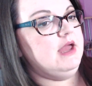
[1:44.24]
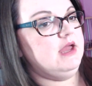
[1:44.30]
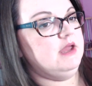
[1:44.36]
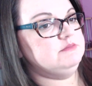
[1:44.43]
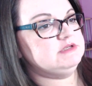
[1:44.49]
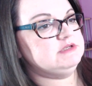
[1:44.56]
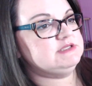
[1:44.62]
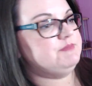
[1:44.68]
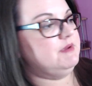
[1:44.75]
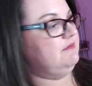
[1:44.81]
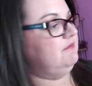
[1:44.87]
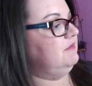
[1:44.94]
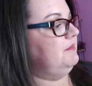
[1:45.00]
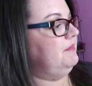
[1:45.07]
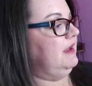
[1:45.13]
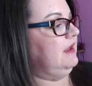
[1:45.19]
just by
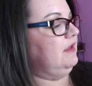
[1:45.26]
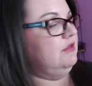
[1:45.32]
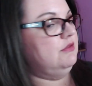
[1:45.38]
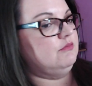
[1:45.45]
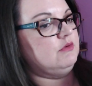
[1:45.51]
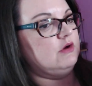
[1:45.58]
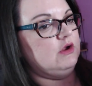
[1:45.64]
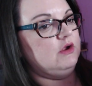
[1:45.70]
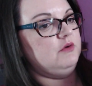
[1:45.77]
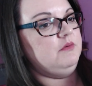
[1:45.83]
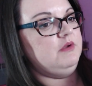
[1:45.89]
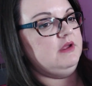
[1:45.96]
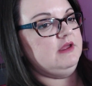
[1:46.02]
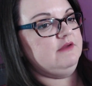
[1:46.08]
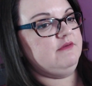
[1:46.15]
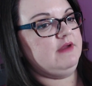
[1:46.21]
flipping through,
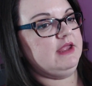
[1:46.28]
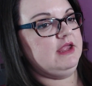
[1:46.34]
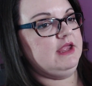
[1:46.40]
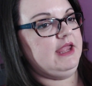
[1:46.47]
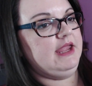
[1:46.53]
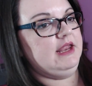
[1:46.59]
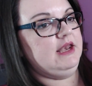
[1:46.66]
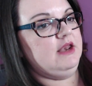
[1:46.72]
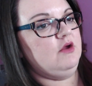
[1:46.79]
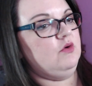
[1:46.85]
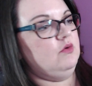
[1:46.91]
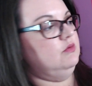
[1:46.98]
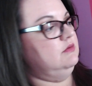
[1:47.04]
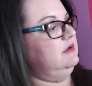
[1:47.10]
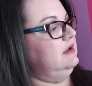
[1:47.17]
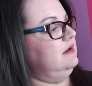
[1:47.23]
if I can
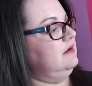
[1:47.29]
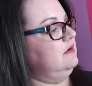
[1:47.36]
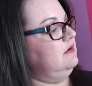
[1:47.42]
hold it